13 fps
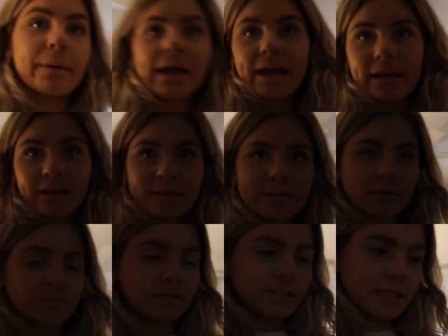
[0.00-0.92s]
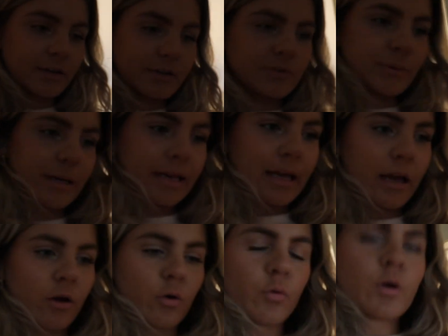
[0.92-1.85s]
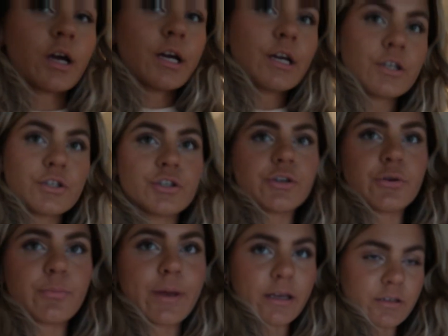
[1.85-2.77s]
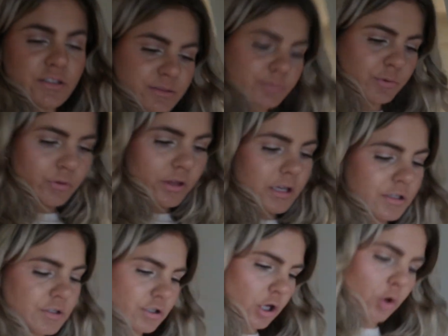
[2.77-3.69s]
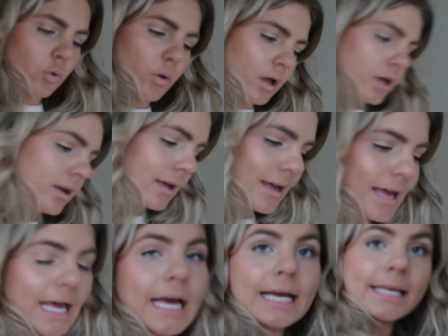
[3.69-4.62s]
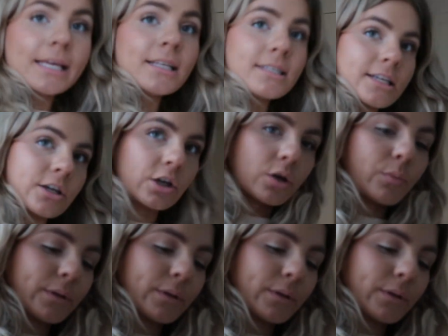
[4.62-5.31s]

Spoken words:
heading downstairs right now to make a smoothie. So I eat dinner